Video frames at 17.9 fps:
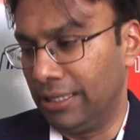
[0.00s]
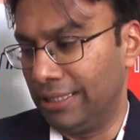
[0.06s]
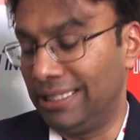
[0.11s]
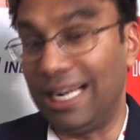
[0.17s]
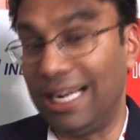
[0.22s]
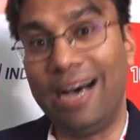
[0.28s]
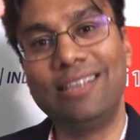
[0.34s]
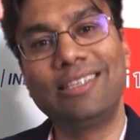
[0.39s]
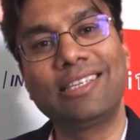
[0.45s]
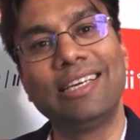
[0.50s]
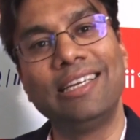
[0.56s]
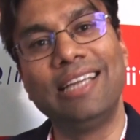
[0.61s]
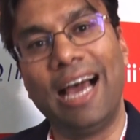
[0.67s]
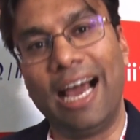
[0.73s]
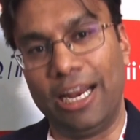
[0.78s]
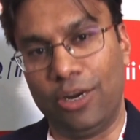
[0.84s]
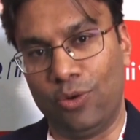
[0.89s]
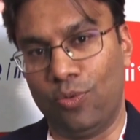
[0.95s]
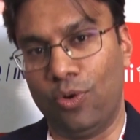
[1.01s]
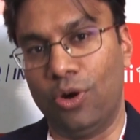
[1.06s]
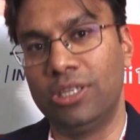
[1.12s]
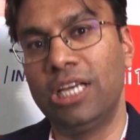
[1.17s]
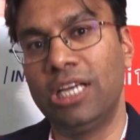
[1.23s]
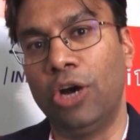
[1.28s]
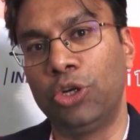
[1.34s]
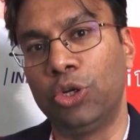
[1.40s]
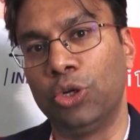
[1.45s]
task in hand was
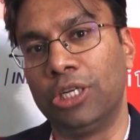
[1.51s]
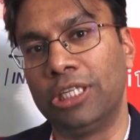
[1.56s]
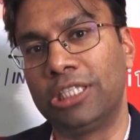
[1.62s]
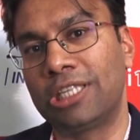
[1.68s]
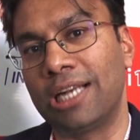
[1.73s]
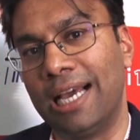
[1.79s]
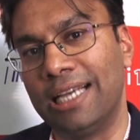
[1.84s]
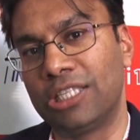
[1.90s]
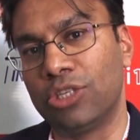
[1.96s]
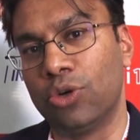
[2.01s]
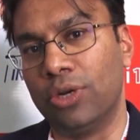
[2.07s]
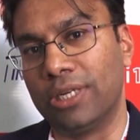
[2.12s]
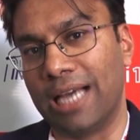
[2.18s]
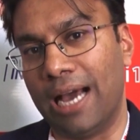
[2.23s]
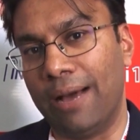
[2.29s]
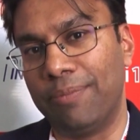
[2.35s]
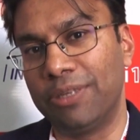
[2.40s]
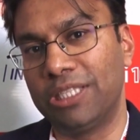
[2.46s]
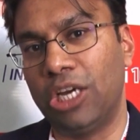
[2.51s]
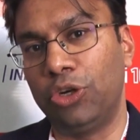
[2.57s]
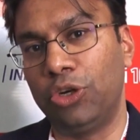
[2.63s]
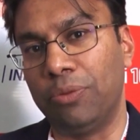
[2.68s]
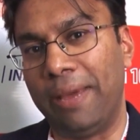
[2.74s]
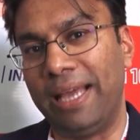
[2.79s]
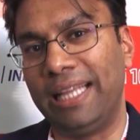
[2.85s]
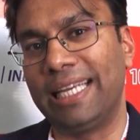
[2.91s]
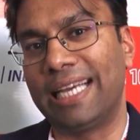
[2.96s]
how to digitalize the whole campus, how to
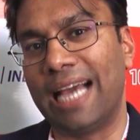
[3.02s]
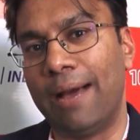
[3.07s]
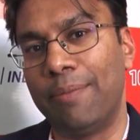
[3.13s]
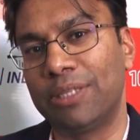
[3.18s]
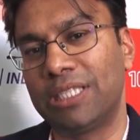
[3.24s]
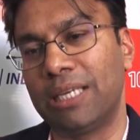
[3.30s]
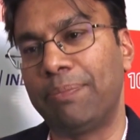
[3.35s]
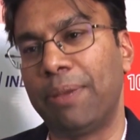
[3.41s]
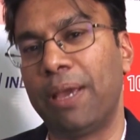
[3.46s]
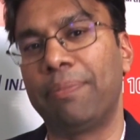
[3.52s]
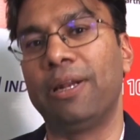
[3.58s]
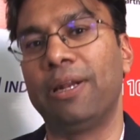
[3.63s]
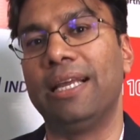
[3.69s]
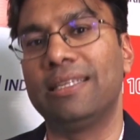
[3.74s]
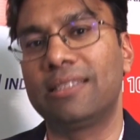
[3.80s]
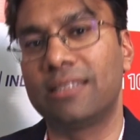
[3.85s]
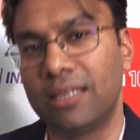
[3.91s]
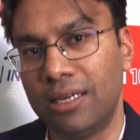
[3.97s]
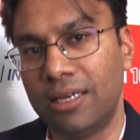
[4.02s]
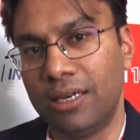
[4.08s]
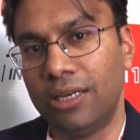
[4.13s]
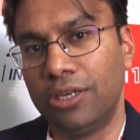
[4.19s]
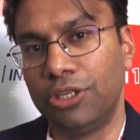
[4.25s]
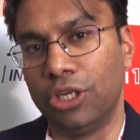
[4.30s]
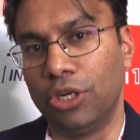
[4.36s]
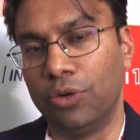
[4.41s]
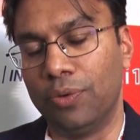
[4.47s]
make the campus a paperless
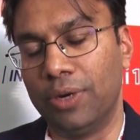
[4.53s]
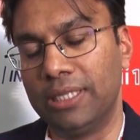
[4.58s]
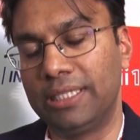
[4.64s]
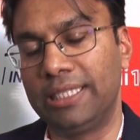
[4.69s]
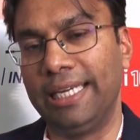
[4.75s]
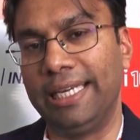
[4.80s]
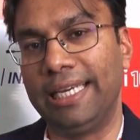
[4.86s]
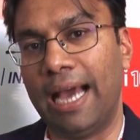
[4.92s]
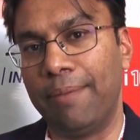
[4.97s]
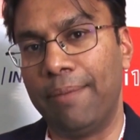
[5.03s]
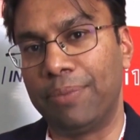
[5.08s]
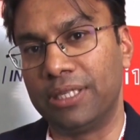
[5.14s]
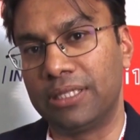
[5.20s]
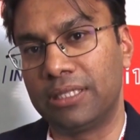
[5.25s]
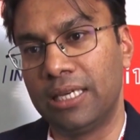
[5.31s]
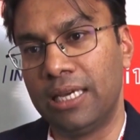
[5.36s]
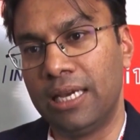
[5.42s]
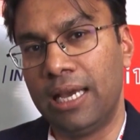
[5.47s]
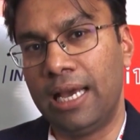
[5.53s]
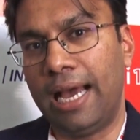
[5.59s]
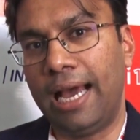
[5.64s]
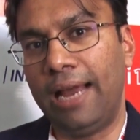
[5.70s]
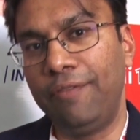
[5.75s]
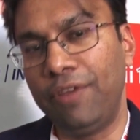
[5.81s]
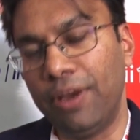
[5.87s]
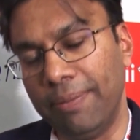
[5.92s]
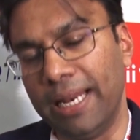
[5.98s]
university campus.
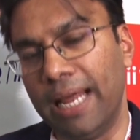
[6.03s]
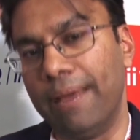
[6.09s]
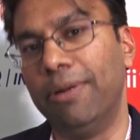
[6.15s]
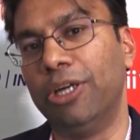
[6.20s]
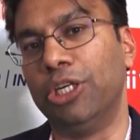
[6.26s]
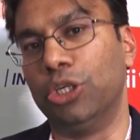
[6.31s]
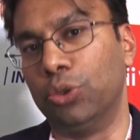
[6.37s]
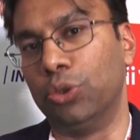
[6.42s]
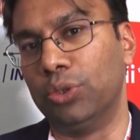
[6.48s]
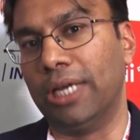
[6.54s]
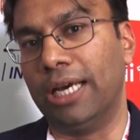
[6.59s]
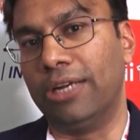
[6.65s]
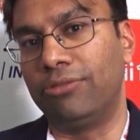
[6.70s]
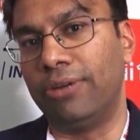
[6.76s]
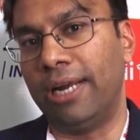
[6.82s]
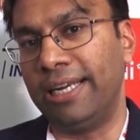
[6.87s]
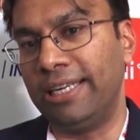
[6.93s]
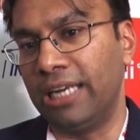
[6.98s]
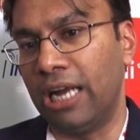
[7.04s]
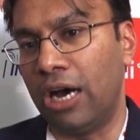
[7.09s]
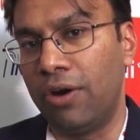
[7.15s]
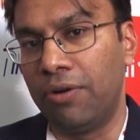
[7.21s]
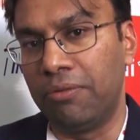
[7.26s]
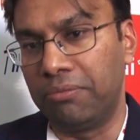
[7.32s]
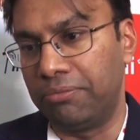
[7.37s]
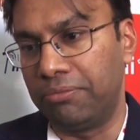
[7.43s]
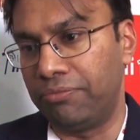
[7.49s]
And we've been able to do that right
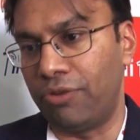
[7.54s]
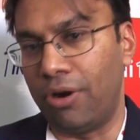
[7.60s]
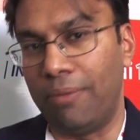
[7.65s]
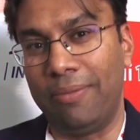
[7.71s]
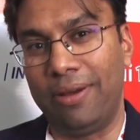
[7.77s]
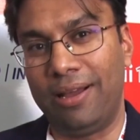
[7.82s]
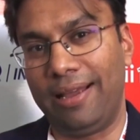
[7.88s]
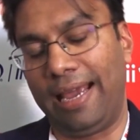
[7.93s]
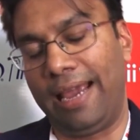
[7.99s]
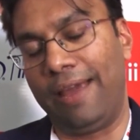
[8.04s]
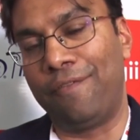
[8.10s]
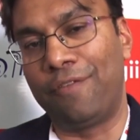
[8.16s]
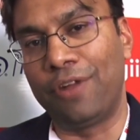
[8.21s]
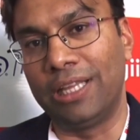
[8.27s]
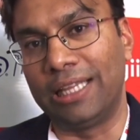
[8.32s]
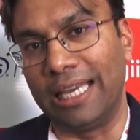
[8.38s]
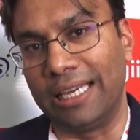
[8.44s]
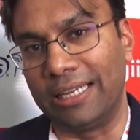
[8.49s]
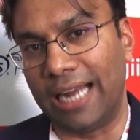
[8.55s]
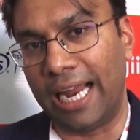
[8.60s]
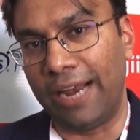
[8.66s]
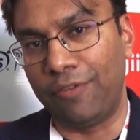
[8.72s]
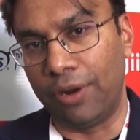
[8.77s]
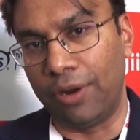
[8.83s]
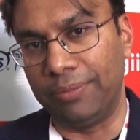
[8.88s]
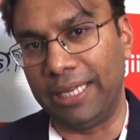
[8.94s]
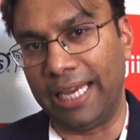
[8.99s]
now from everything, right
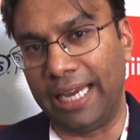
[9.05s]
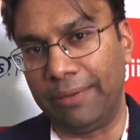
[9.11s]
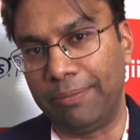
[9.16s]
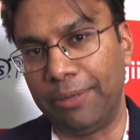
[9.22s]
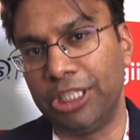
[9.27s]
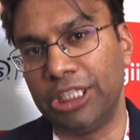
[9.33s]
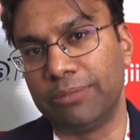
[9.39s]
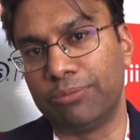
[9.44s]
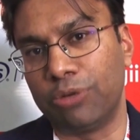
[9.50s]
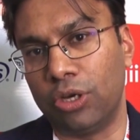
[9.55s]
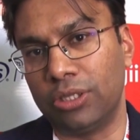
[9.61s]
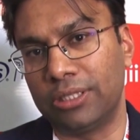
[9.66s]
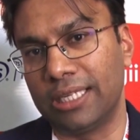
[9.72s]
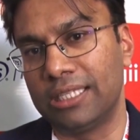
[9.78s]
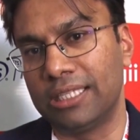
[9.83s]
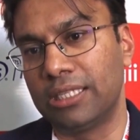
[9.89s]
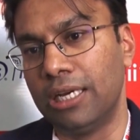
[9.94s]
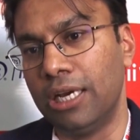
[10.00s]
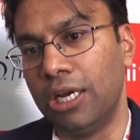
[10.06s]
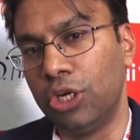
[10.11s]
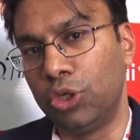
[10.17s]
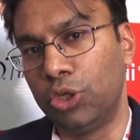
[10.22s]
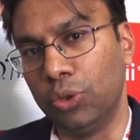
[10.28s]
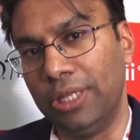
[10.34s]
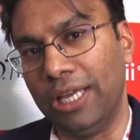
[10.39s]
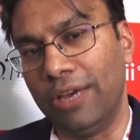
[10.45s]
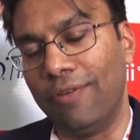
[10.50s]
from the admission process
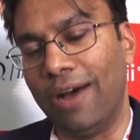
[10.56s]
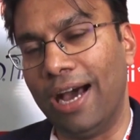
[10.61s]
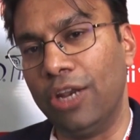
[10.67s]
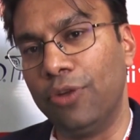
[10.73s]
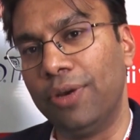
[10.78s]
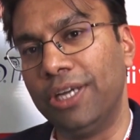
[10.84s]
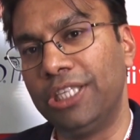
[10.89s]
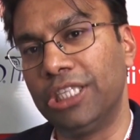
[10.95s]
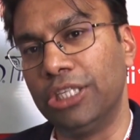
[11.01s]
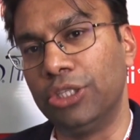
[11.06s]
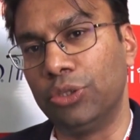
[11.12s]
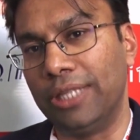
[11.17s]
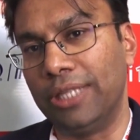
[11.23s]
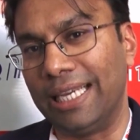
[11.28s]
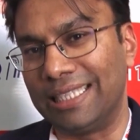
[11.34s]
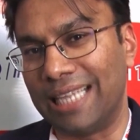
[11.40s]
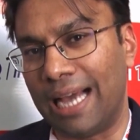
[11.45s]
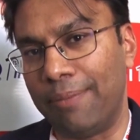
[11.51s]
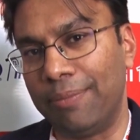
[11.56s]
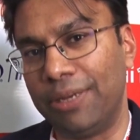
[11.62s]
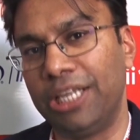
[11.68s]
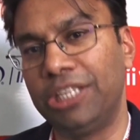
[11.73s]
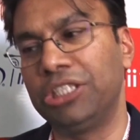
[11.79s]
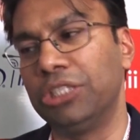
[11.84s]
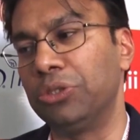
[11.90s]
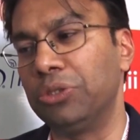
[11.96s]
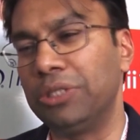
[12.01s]
to the evaluation, to the
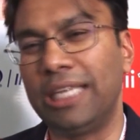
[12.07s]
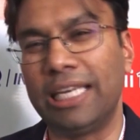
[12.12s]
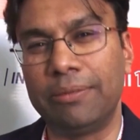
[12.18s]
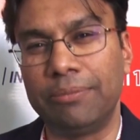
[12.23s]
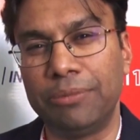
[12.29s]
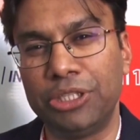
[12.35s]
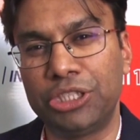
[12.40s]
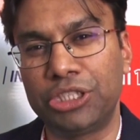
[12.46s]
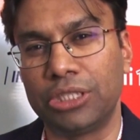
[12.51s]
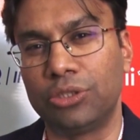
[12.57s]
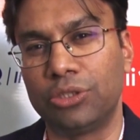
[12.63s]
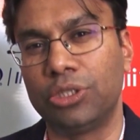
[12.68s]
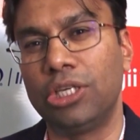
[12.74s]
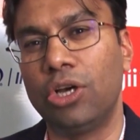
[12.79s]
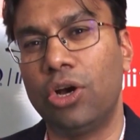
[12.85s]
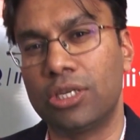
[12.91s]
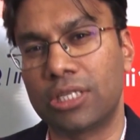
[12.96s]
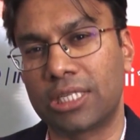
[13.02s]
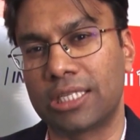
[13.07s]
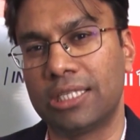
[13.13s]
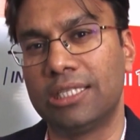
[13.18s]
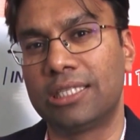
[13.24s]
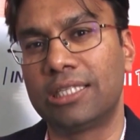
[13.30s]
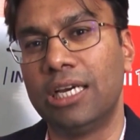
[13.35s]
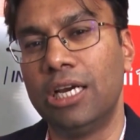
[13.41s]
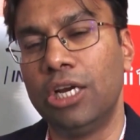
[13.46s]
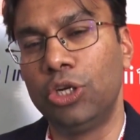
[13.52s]
examination, to the admission, to the
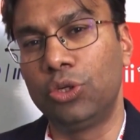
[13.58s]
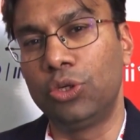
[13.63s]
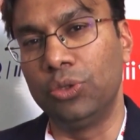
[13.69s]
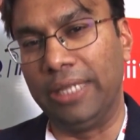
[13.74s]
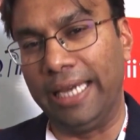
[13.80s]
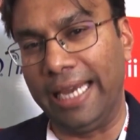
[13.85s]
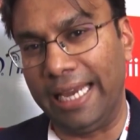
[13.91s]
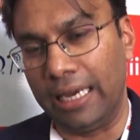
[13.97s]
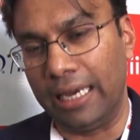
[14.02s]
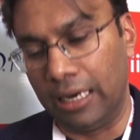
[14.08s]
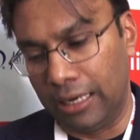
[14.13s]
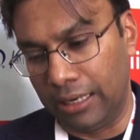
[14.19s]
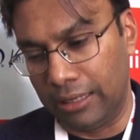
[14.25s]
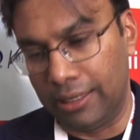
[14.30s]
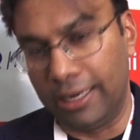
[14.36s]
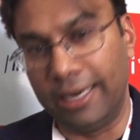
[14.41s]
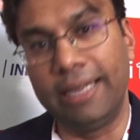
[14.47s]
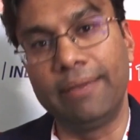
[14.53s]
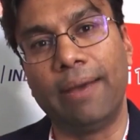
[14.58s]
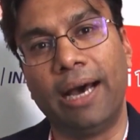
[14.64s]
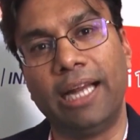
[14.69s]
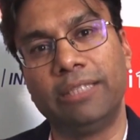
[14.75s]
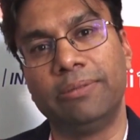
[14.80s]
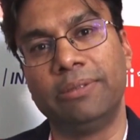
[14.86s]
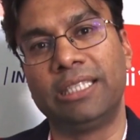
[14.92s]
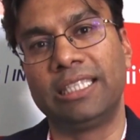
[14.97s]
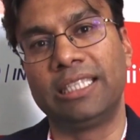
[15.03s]
hostels, to the learning
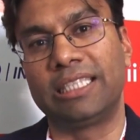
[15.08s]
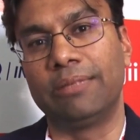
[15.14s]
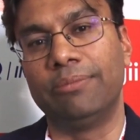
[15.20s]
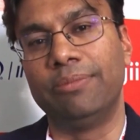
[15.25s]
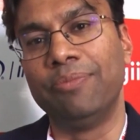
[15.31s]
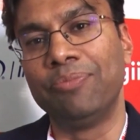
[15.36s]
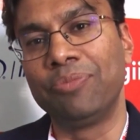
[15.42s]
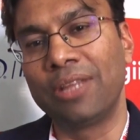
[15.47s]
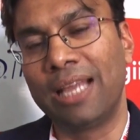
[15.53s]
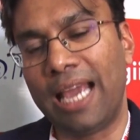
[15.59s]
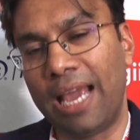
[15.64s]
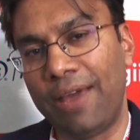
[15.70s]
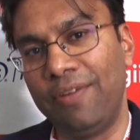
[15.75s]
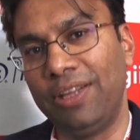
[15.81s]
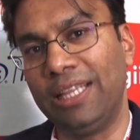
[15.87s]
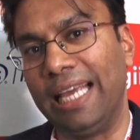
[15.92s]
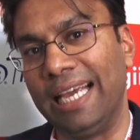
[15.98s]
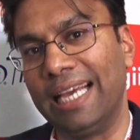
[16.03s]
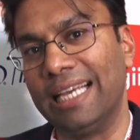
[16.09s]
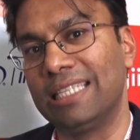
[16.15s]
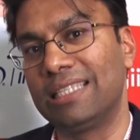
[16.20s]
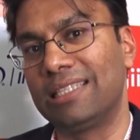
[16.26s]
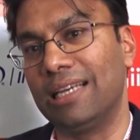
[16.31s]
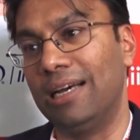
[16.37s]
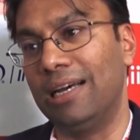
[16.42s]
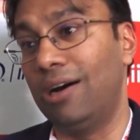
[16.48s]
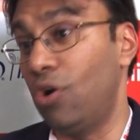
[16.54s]
management system. Everything is
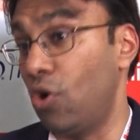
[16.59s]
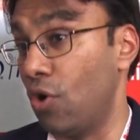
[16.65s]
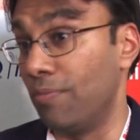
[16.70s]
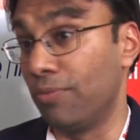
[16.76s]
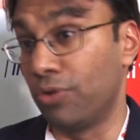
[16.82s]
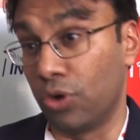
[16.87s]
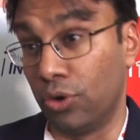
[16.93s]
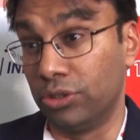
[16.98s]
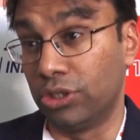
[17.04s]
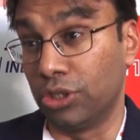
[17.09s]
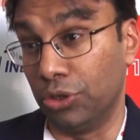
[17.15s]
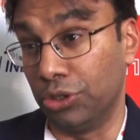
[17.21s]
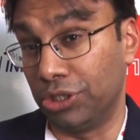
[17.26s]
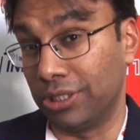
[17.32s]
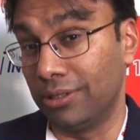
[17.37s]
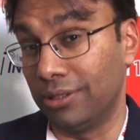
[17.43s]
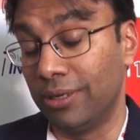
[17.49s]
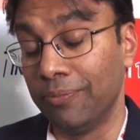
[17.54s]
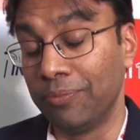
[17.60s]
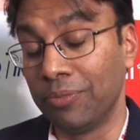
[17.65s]
a homegrown solution.